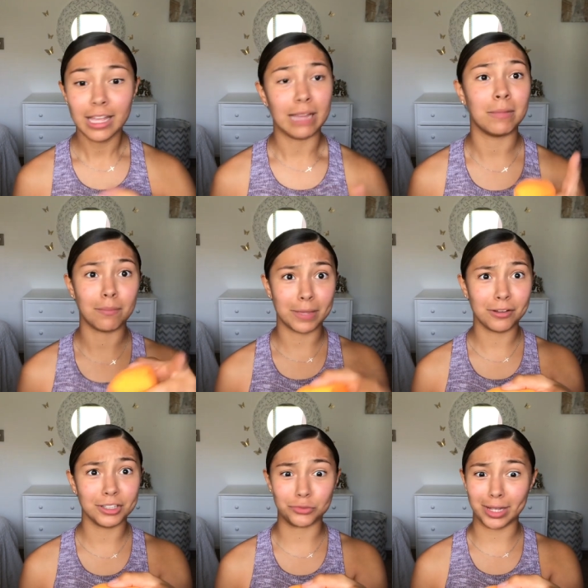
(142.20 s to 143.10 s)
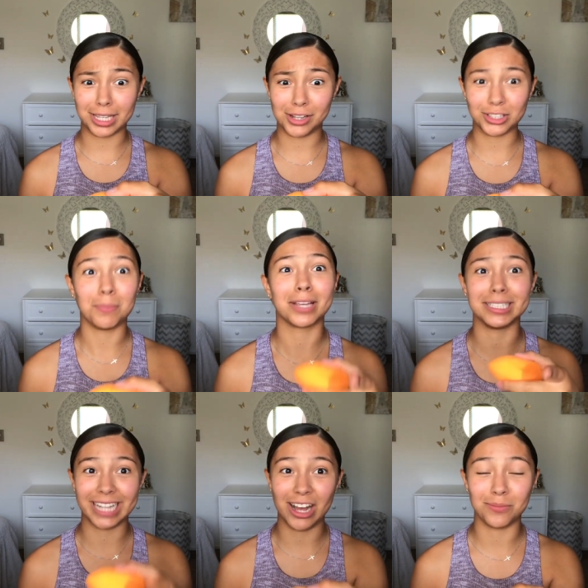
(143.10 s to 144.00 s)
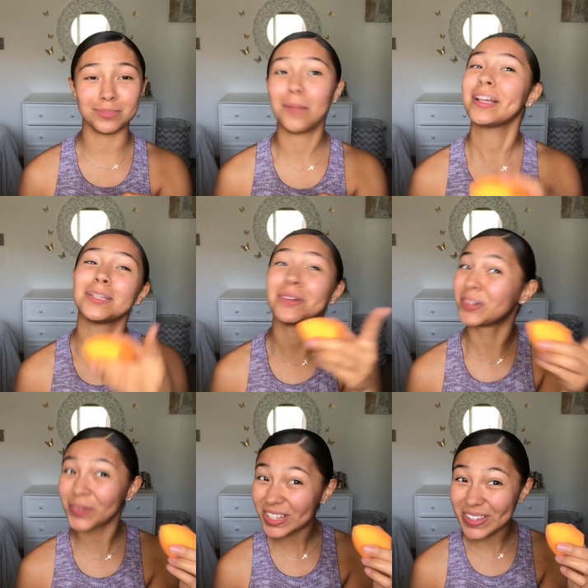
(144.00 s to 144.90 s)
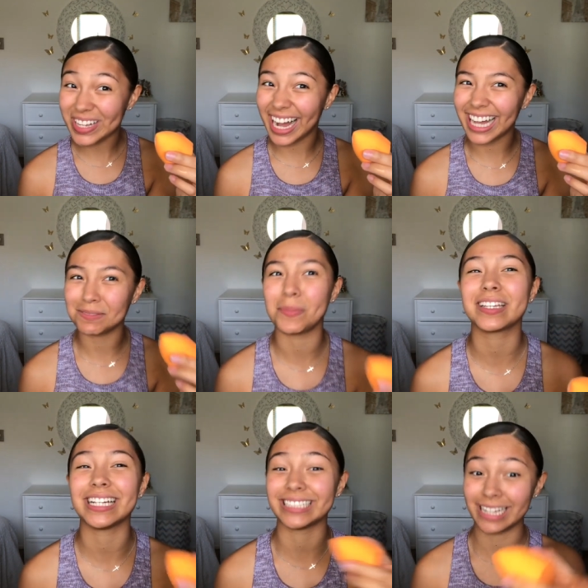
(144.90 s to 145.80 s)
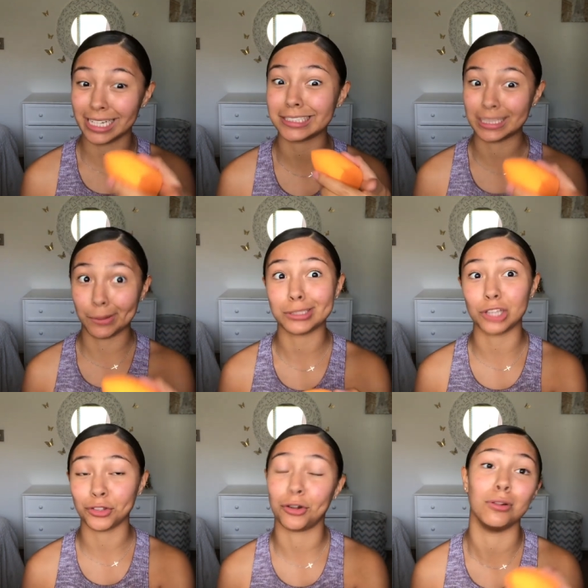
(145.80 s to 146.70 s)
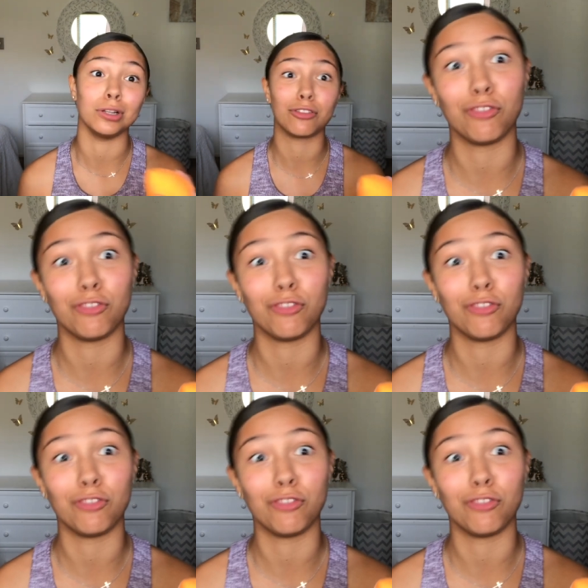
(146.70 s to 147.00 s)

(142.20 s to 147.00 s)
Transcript: And my mirror is right here, so I'm looking down, not because I'm ignoring you guys, but because I need to see myself so I don't look